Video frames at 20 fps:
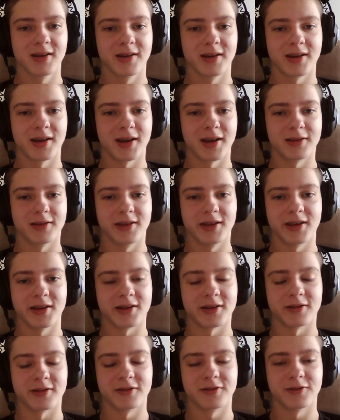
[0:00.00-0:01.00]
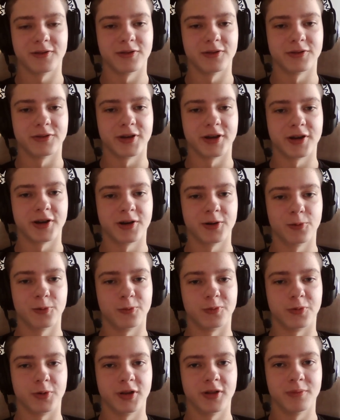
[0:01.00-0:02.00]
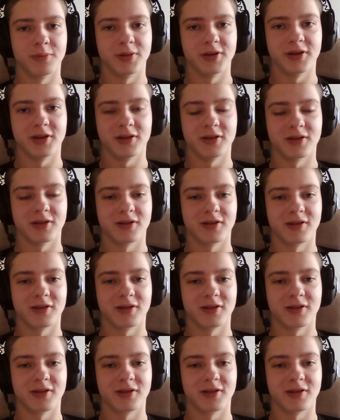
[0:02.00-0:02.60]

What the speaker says: And yeah, there will be